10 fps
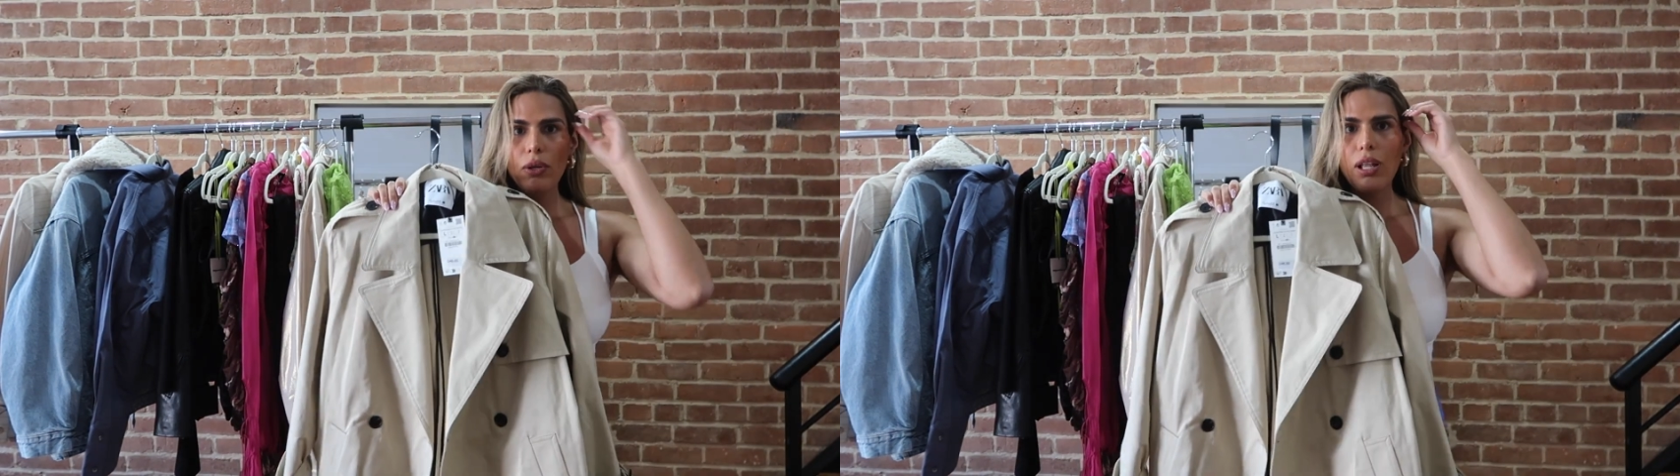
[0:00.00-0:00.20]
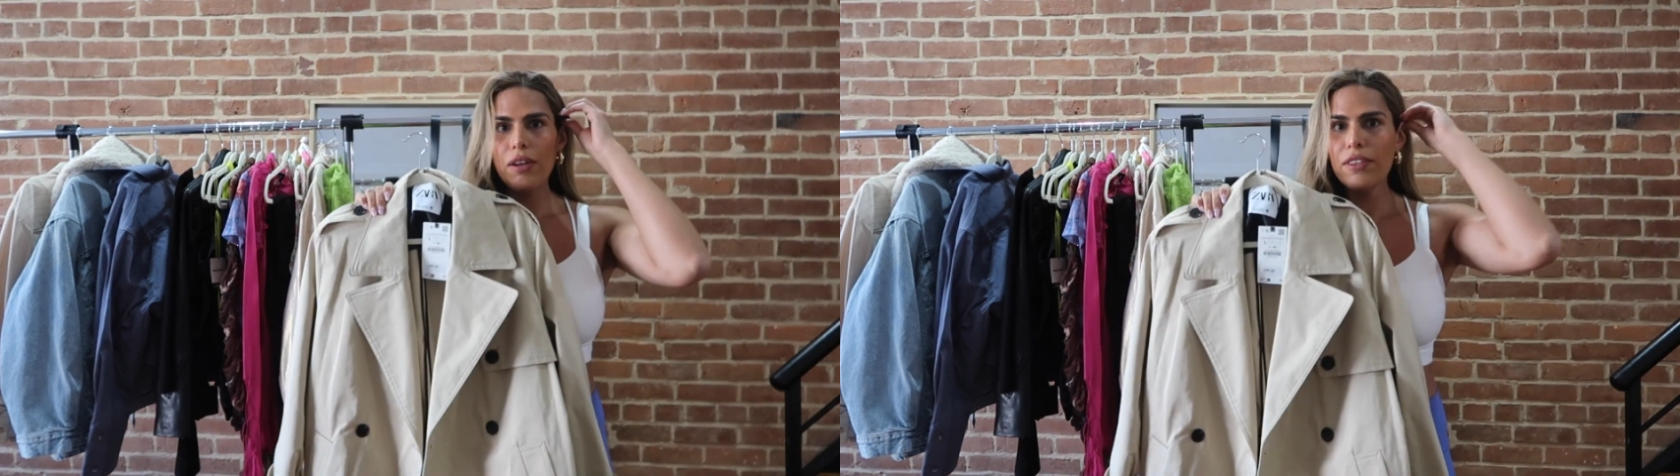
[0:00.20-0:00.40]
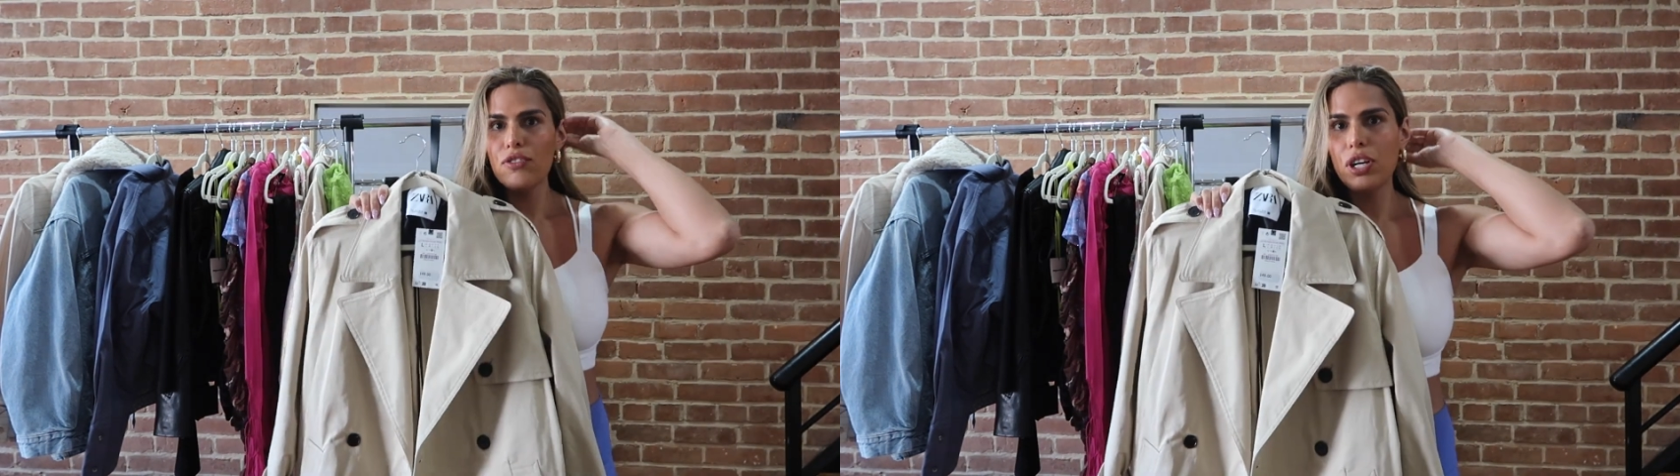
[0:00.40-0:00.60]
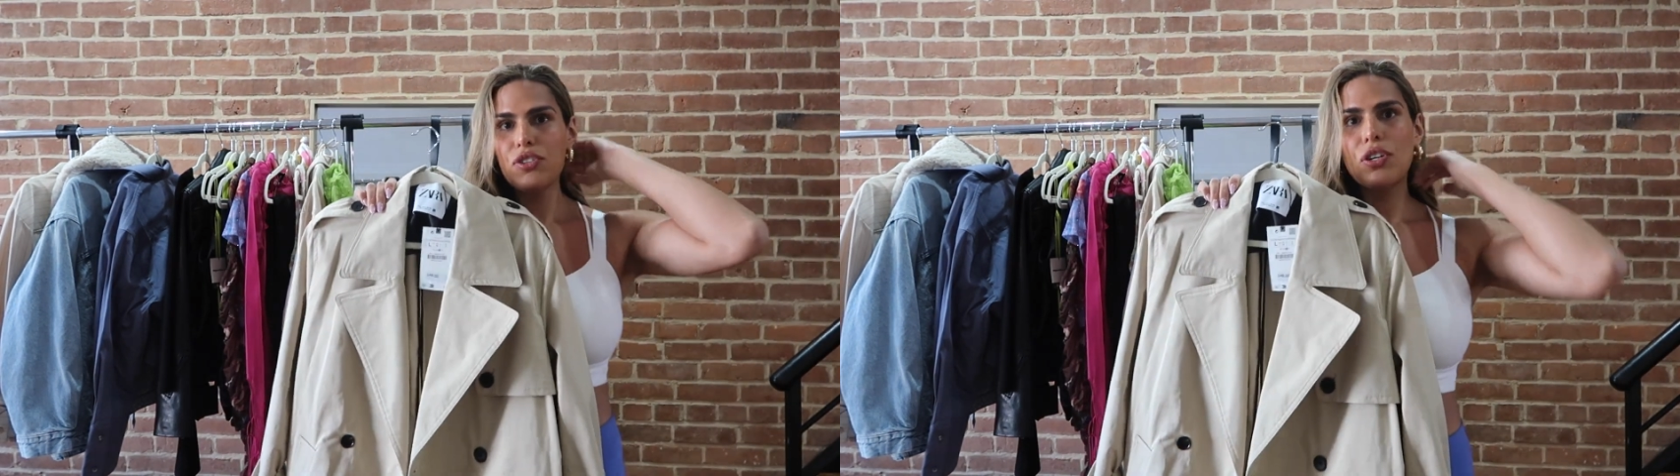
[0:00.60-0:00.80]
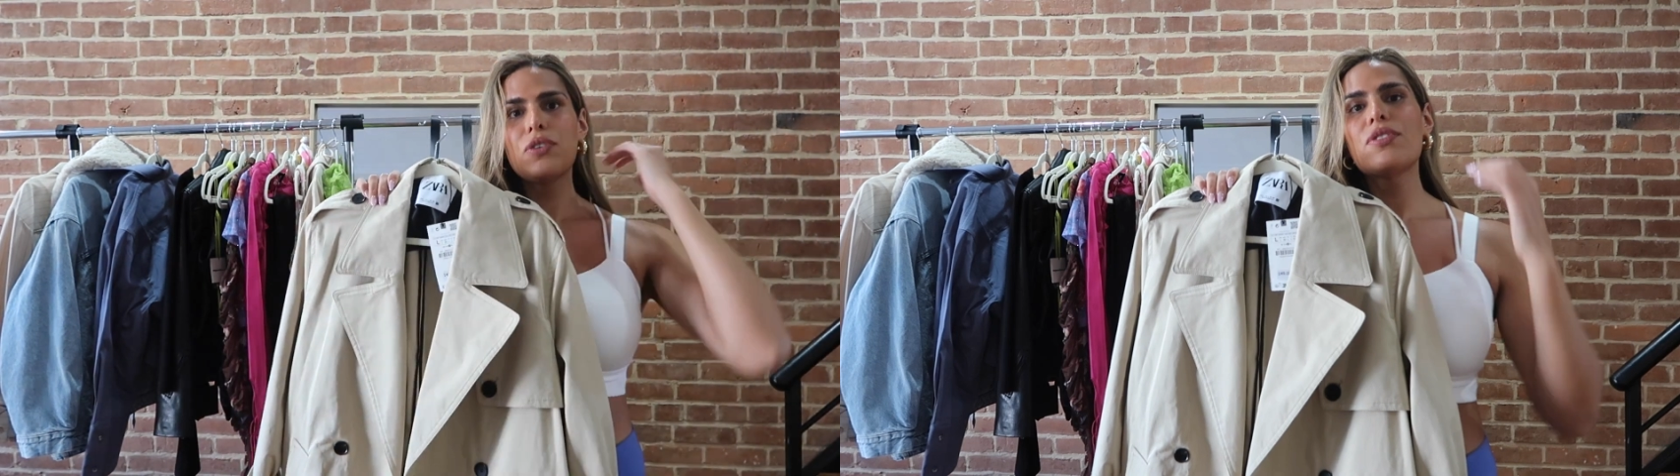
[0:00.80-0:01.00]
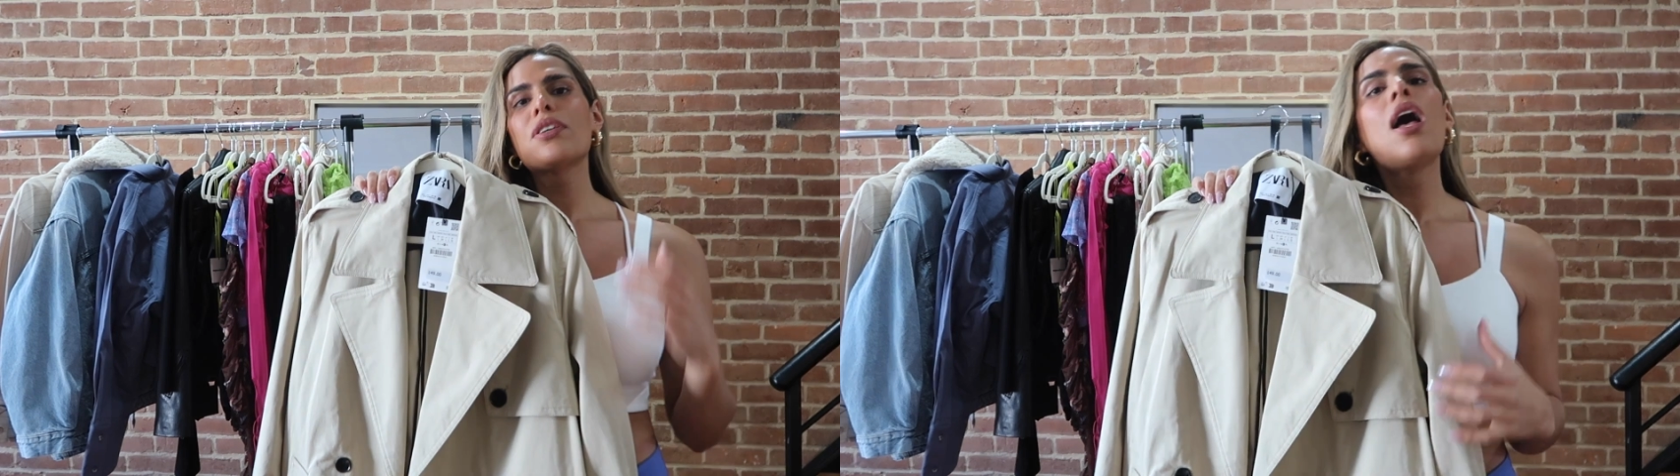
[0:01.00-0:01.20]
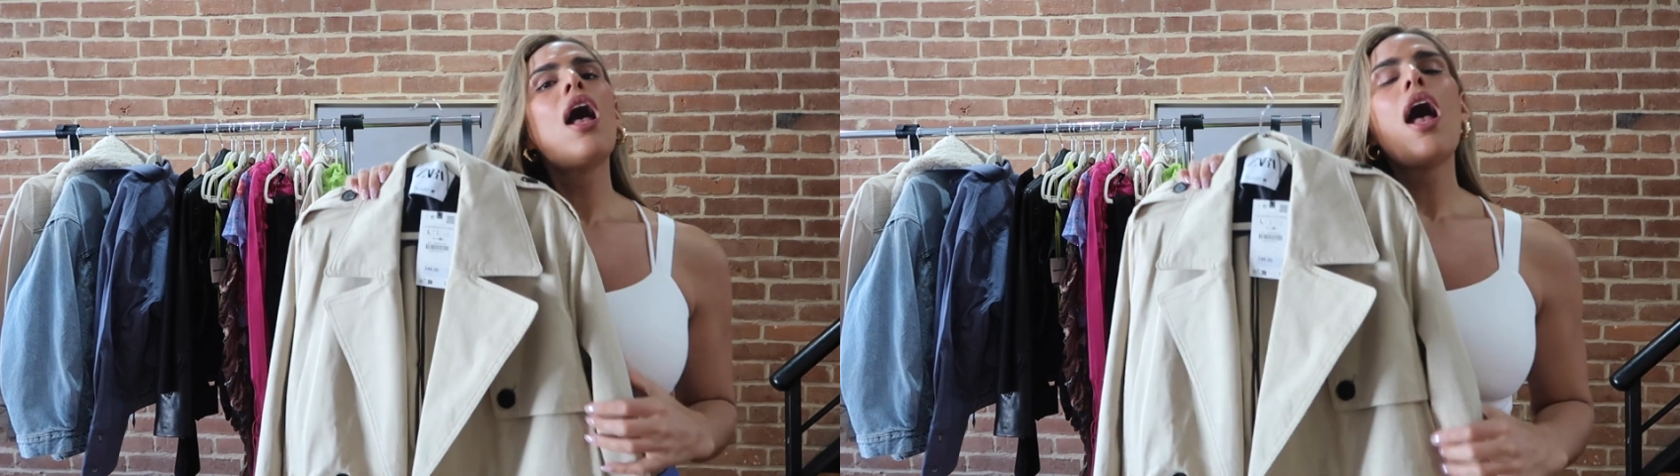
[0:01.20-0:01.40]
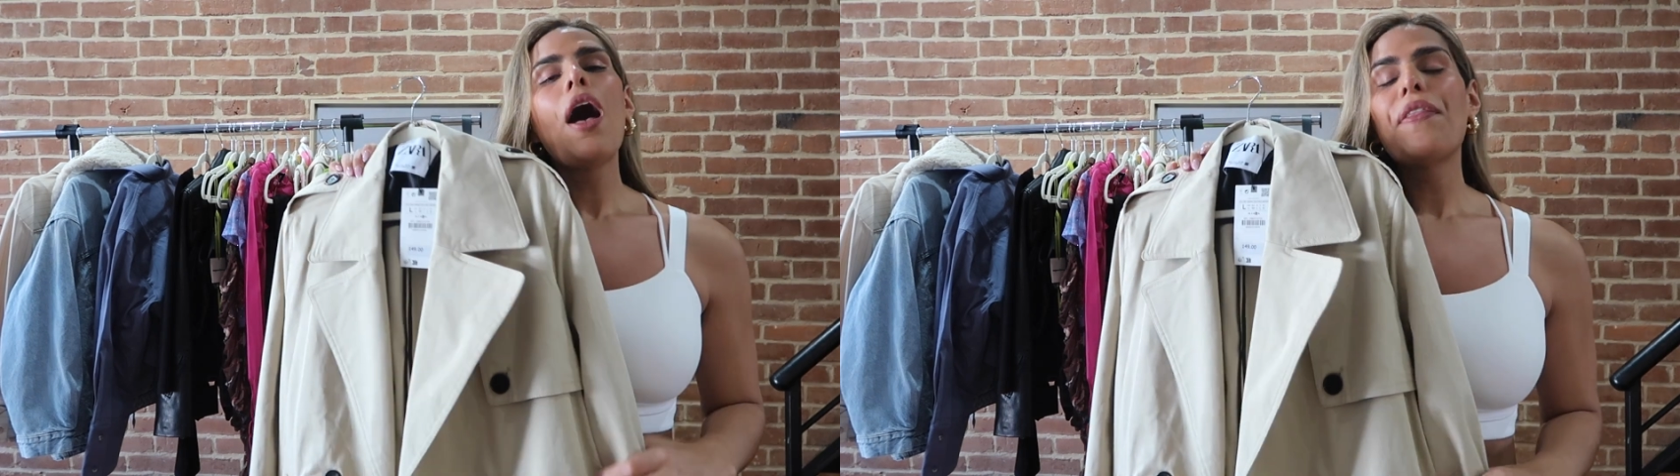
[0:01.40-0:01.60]
to a lot of the trench coats
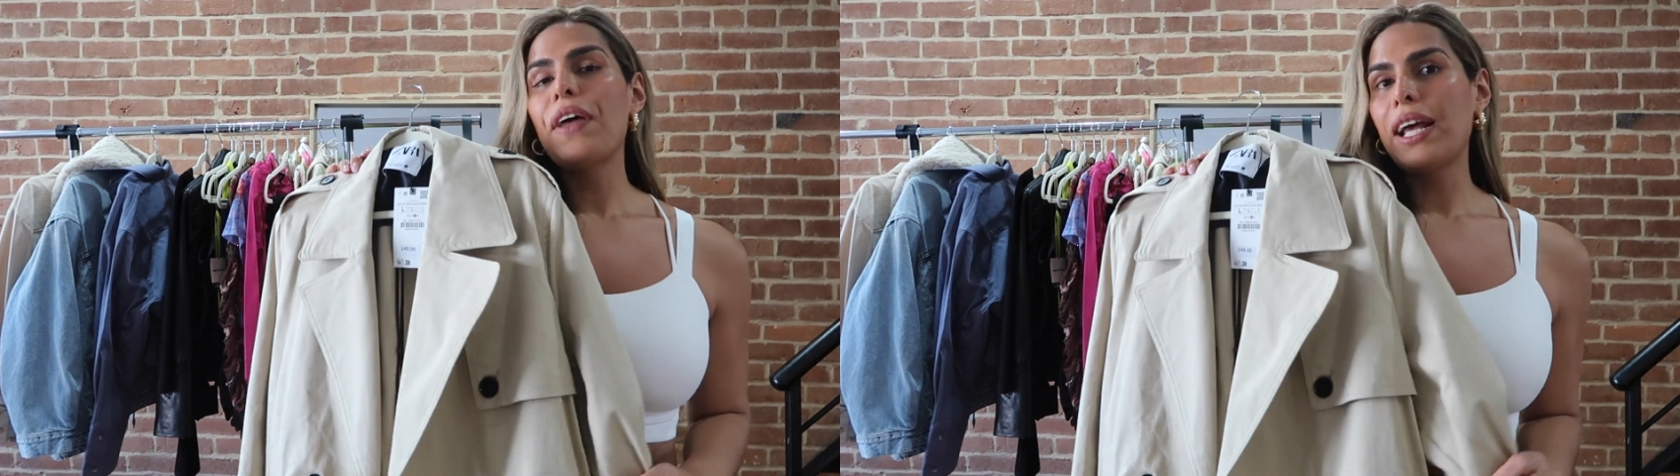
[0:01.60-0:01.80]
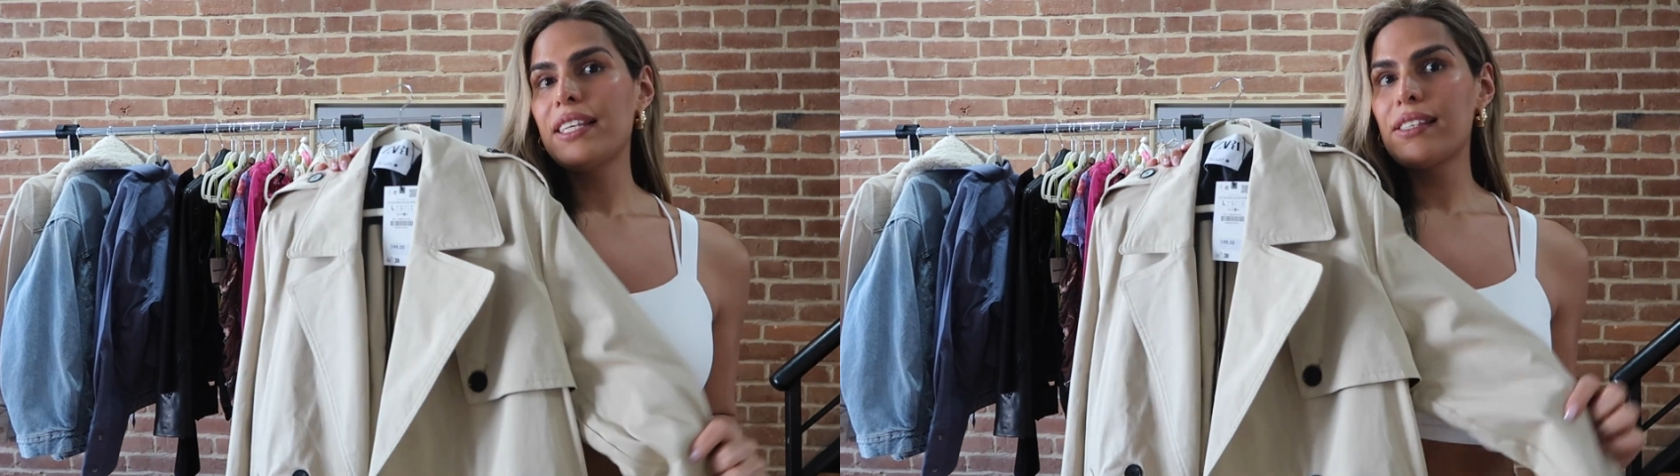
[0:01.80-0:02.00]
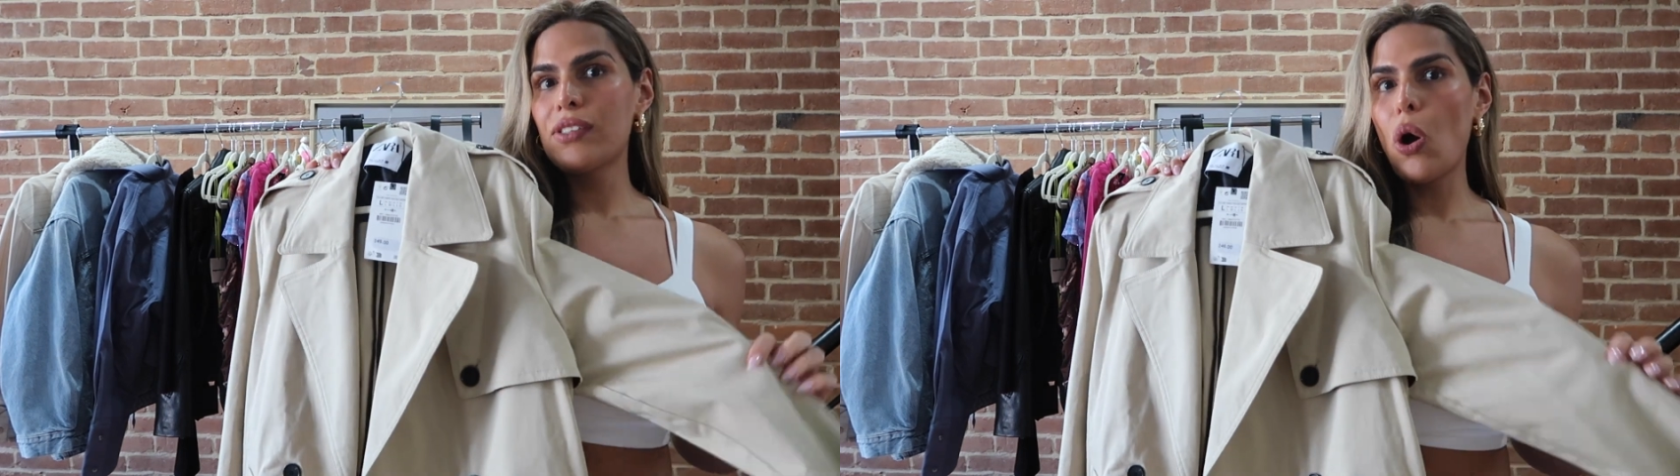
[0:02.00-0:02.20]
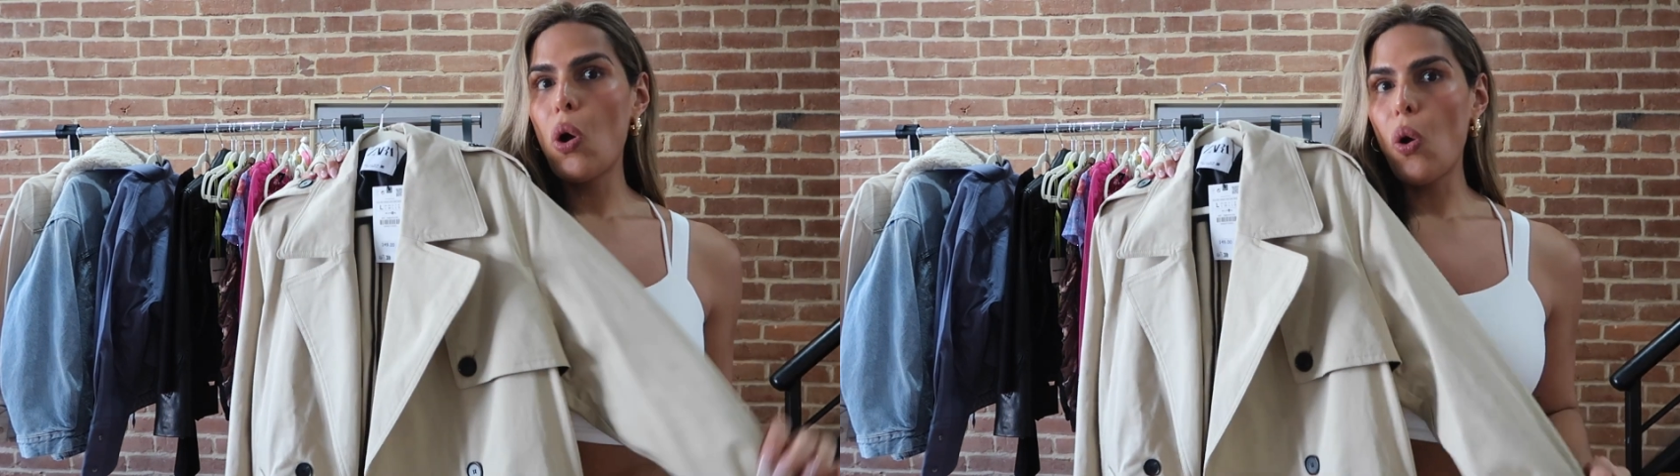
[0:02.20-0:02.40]
that I saw